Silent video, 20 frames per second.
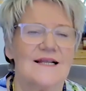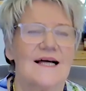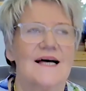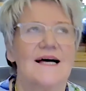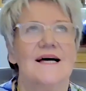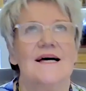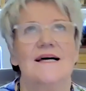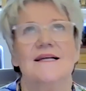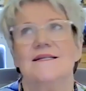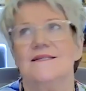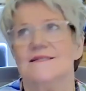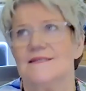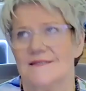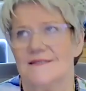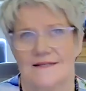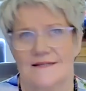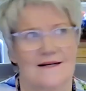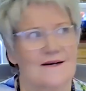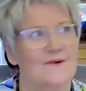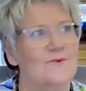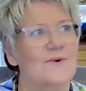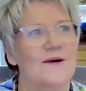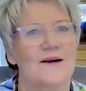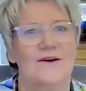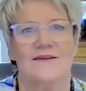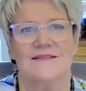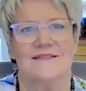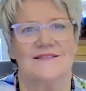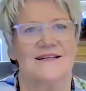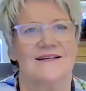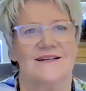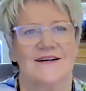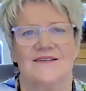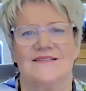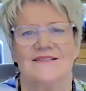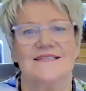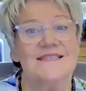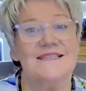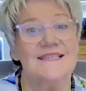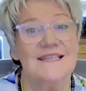And where else did I go?
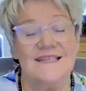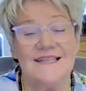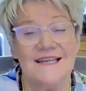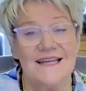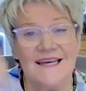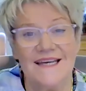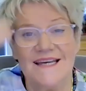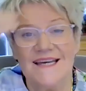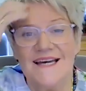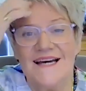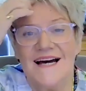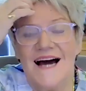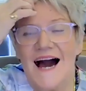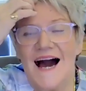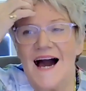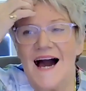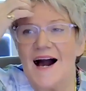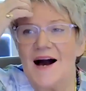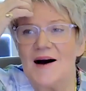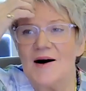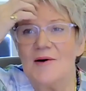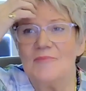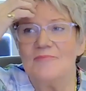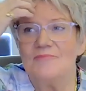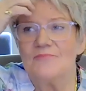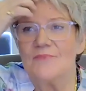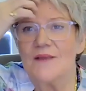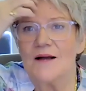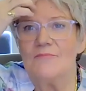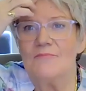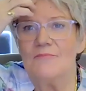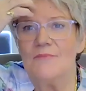Sydney, the